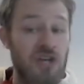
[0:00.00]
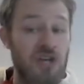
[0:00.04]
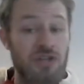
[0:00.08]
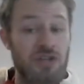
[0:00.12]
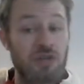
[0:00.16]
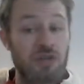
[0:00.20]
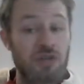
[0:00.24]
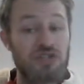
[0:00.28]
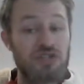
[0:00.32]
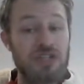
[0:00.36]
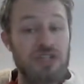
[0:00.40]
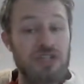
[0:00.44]

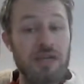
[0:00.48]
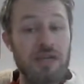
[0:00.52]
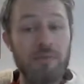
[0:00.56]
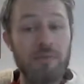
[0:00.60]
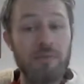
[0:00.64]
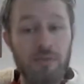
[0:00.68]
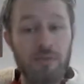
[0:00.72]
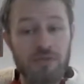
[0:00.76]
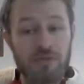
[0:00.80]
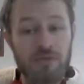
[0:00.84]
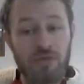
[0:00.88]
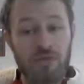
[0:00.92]
So just
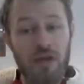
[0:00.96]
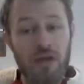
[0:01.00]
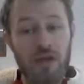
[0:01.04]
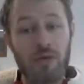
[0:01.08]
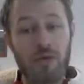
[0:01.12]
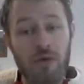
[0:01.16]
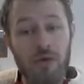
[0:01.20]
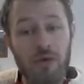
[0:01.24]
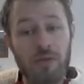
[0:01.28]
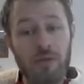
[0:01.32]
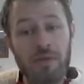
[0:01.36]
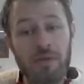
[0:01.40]
keep up the
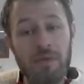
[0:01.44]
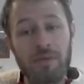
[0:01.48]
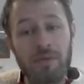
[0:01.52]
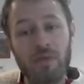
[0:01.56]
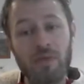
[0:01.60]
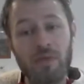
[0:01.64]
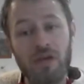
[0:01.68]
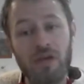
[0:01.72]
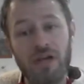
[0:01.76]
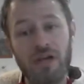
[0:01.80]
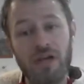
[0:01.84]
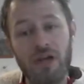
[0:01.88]
great work, people.